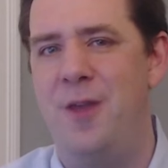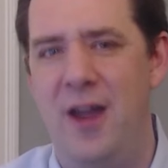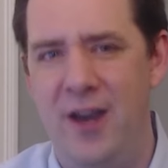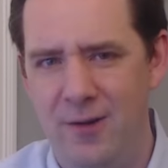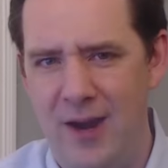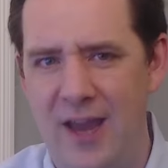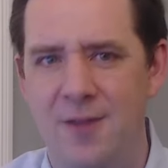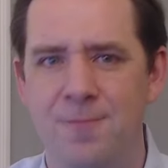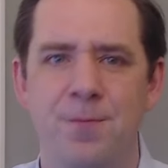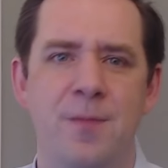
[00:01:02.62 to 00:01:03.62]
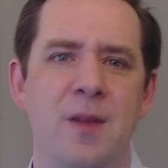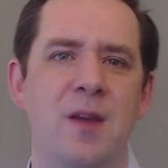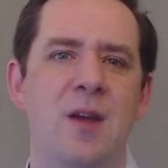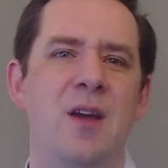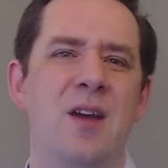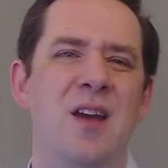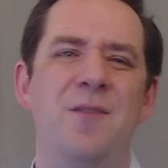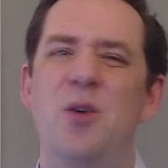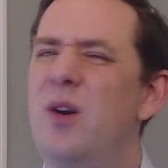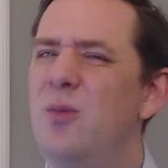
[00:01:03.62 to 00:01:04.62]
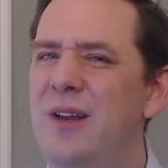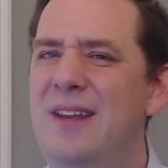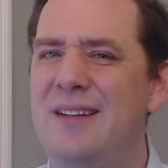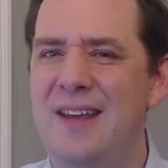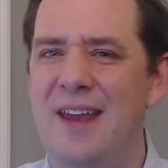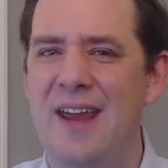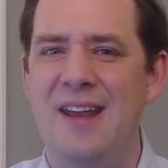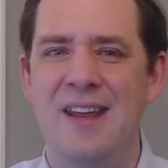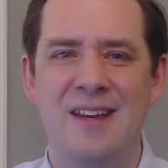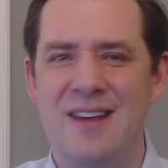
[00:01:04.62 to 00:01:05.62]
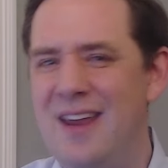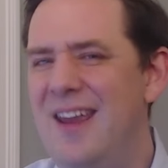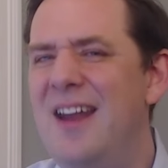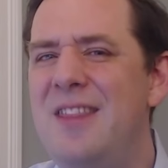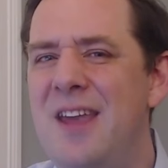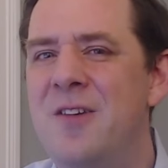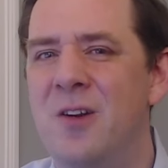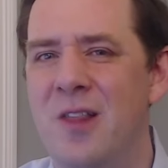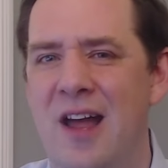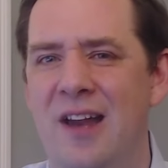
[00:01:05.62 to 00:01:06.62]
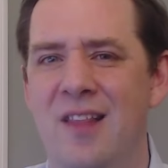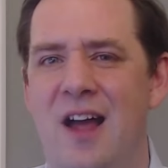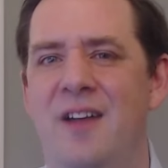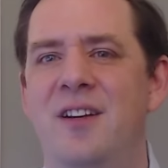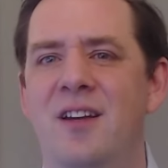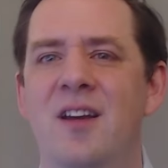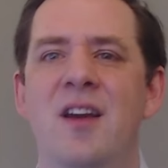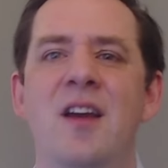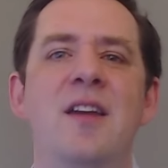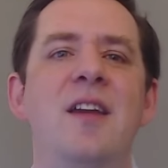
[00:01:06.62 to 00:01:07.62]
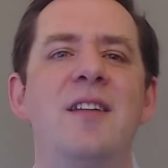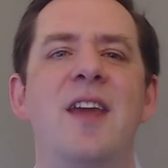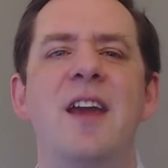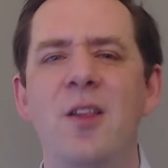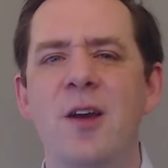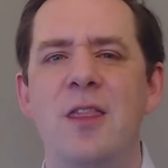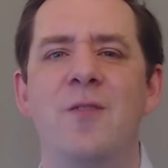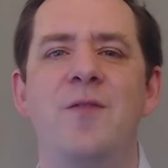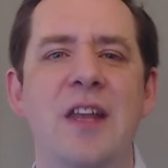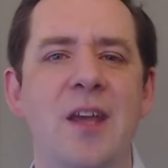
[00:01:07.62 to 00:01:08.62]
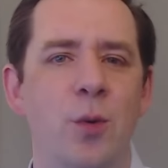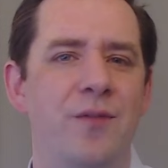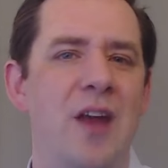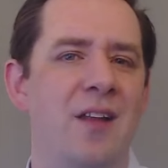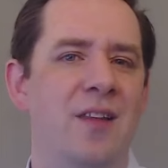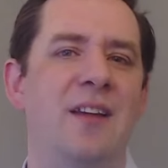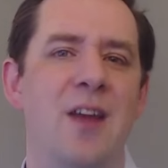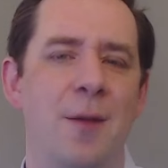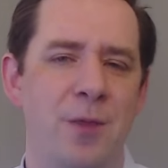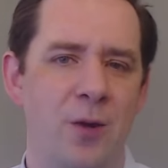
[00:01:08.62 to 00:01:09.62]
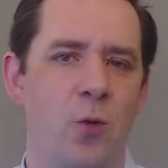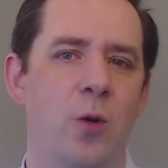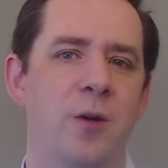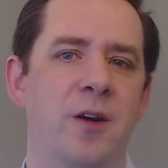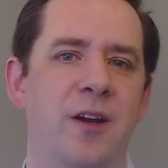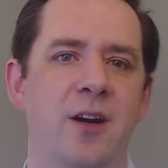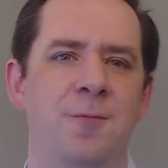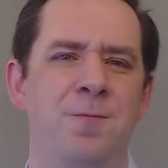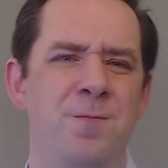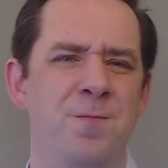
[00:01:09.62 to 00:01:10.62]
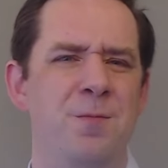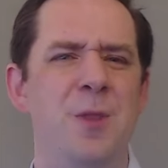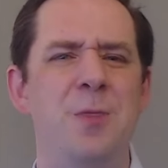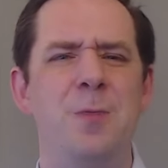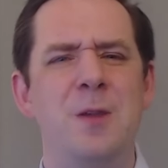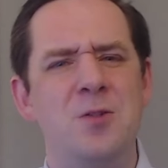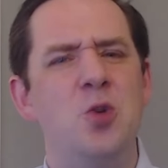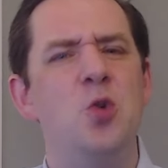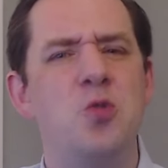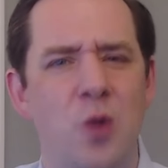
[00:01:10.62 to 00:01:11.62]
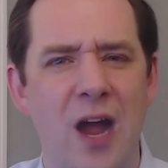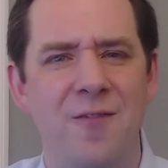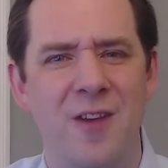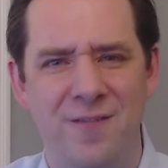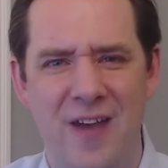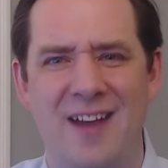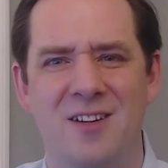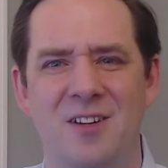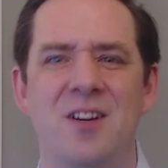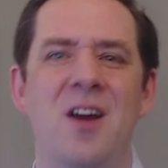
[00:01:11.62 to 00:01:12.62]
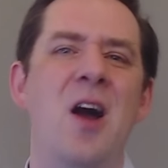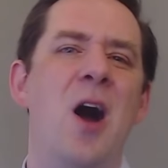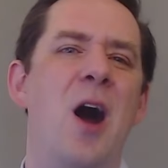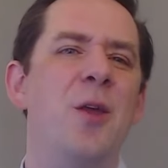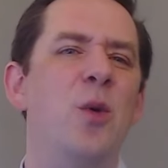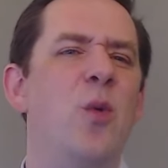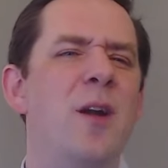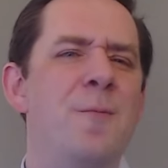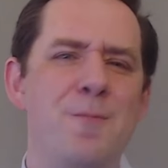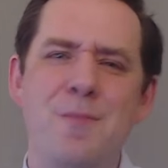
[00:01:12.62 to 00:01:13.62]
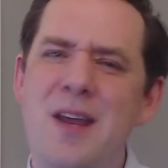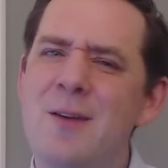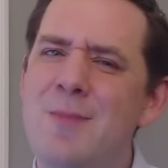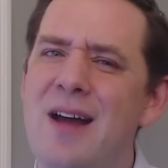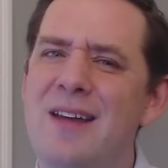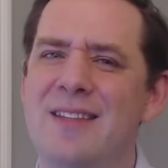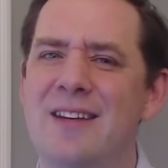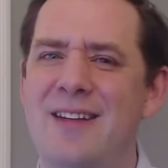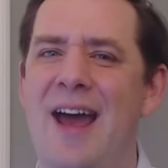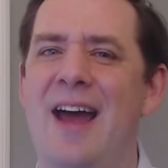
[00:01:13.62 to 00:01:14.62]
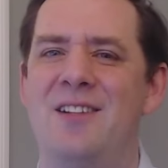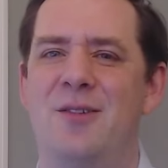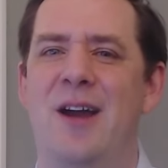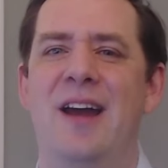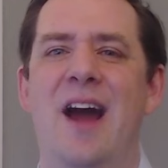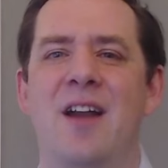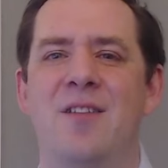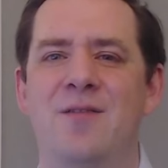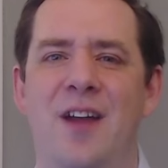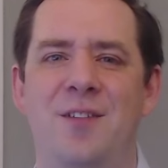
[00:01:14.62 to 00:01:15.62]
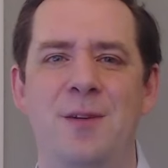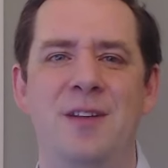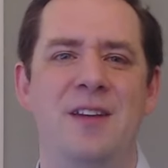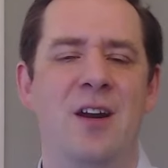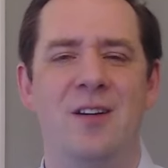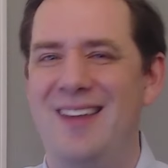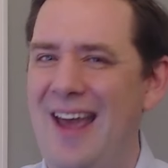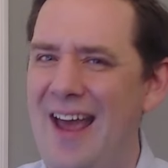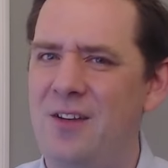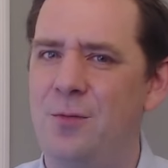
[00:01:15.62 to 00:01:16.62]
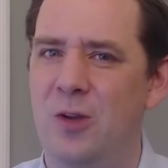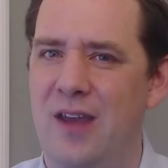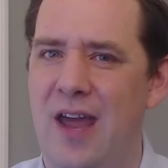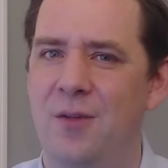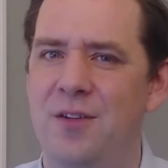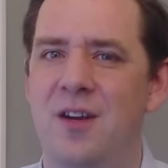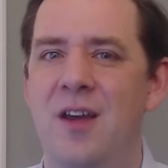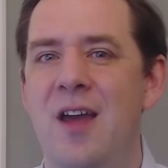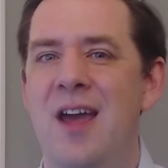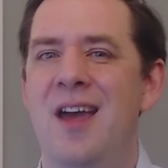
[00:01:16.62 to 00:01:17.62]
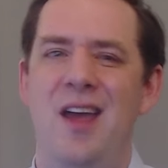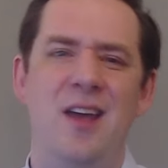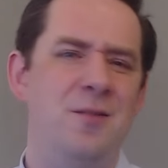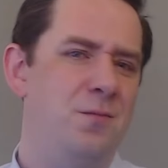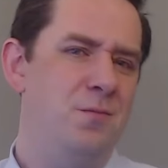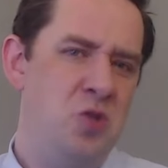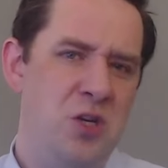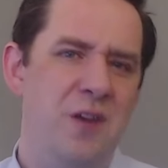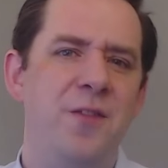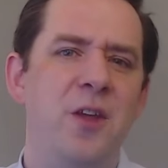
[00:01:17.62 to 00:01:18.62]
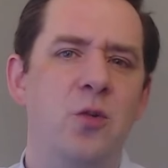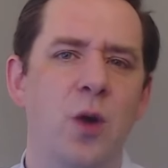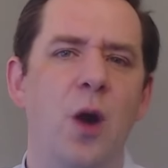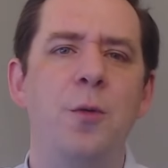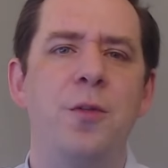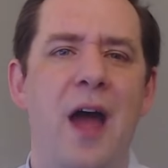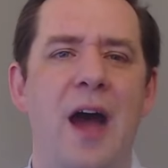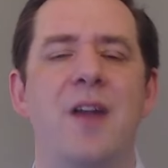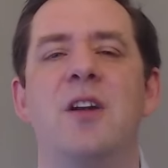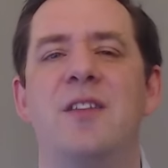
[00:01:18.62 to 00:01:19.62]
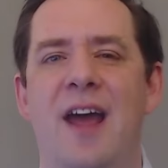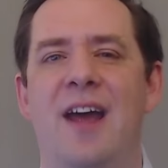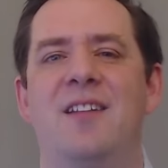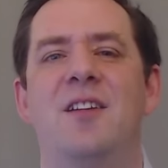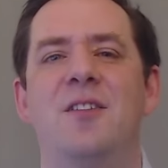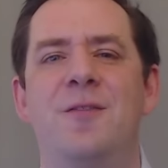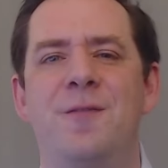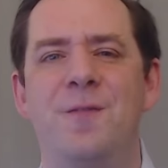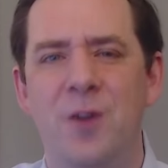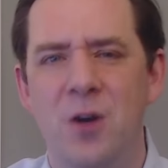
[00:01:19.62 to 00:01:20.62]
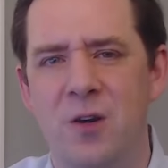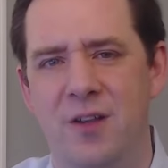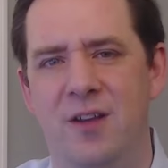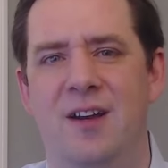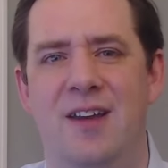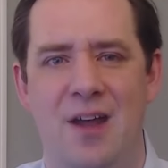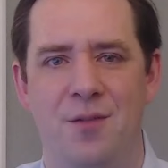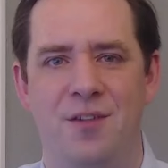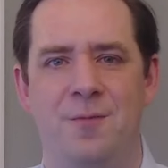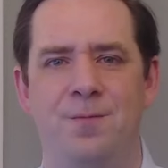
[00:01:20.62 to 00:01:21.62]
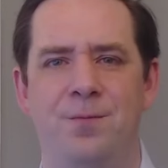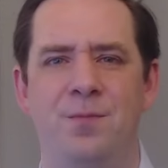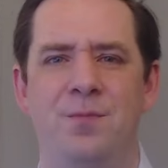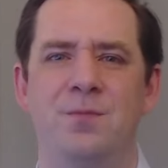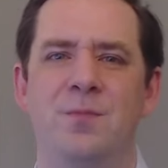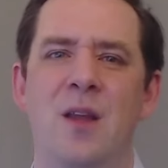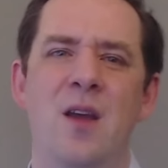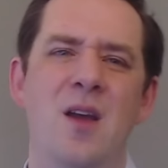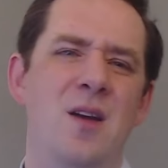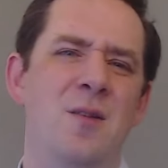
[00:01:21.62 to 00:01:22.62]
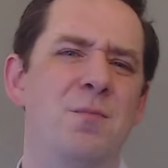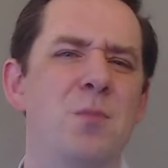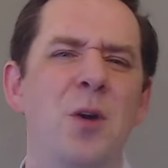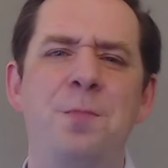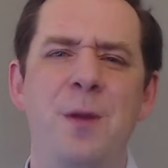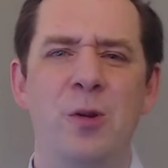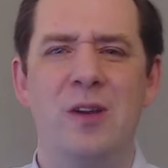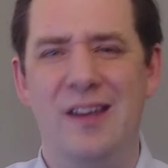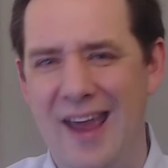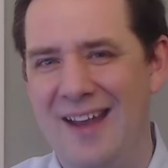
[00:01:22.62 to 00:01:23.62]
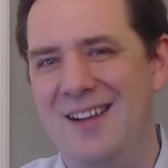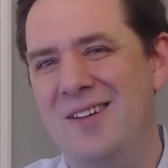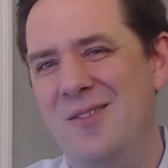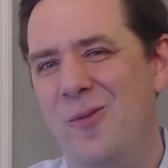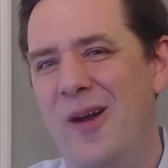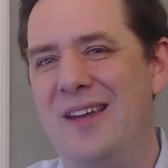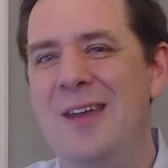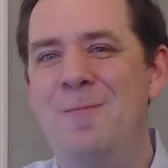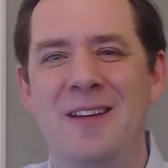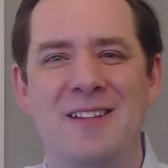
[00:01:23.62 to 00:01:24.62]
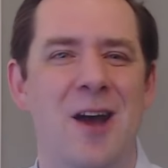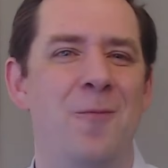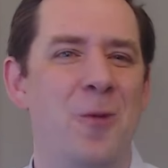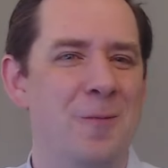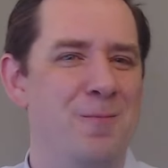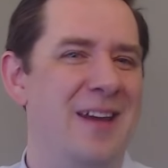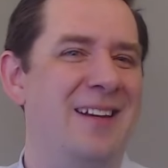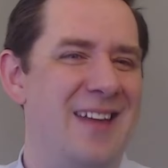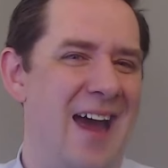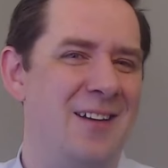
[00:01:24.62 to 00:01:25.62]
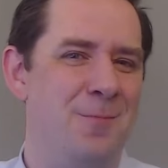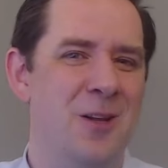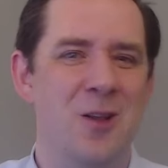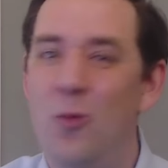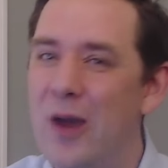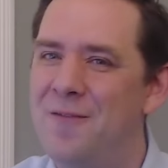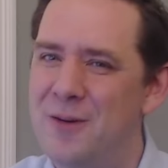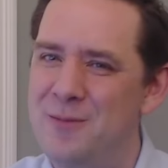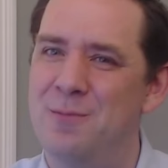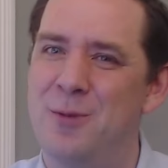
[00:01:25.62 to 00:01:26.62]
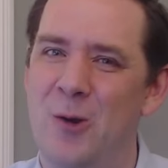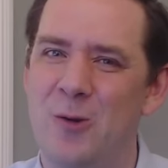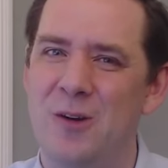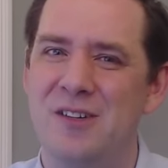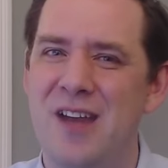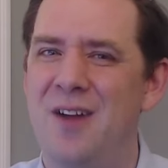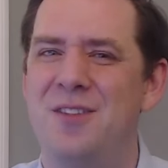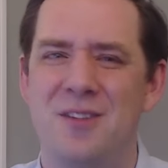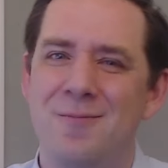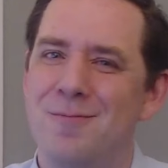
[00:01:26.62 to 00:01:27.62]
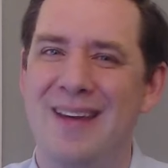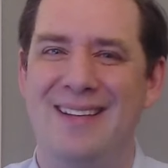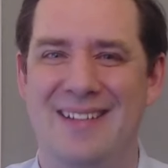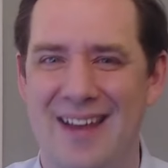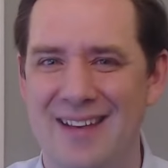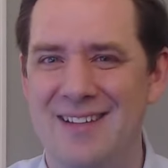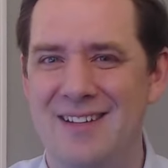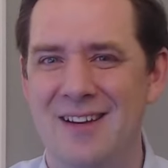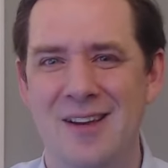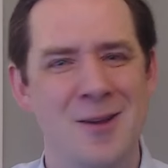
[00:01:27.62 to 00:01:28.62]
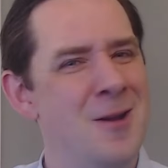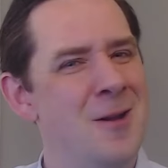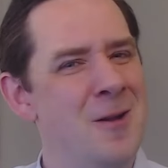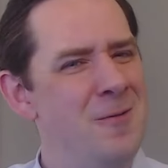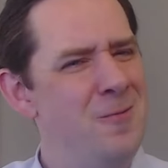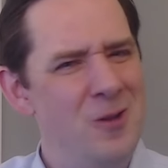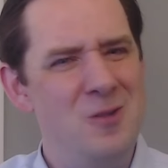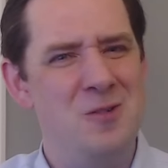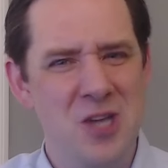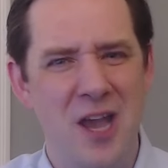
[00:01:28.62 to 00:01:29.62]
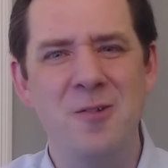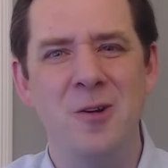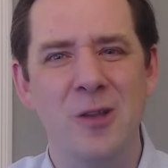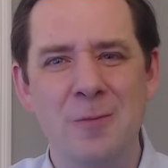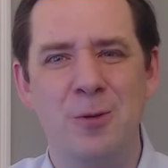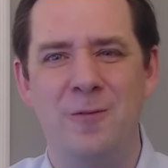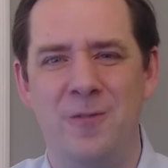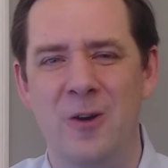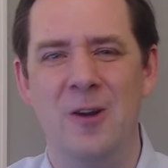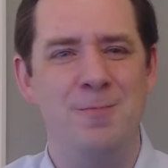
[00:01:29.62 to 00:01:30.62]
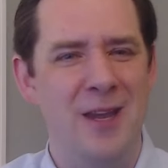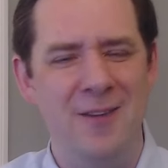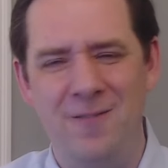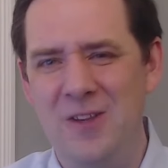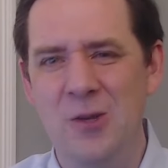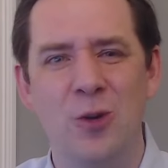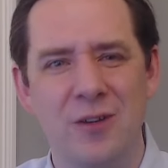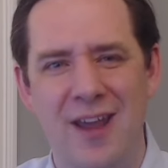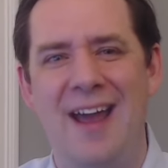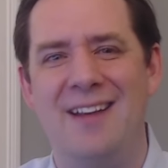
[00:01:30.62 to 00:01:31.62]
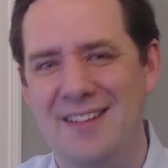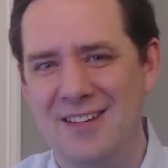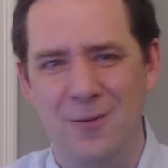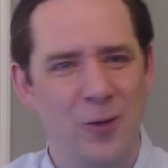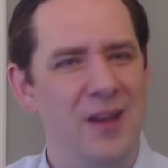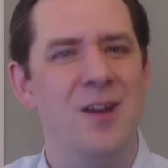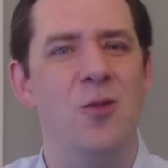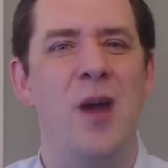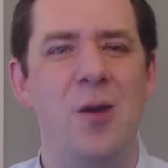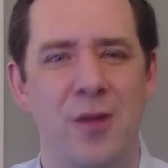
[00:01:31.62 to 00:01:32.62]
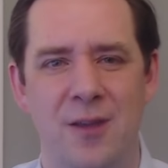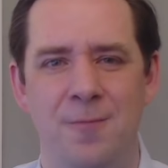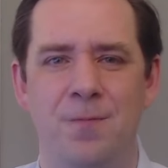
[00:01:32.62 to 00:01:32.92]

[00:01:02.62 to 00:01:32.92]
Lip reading: IRA. If you want to really dig in and get at the underlying logic, you can take a look at the video we've got linked up in the corner here. But the two driving factors are that we want to minimize the tax drag on investments in our taxable accounts and shift the growth out of our tax-deferred accounts. Most people get why keeping stuff with a big tax bill away from your brokerage accounts makes sense. We generally prefer to pay fewer taxes if we can get away with it.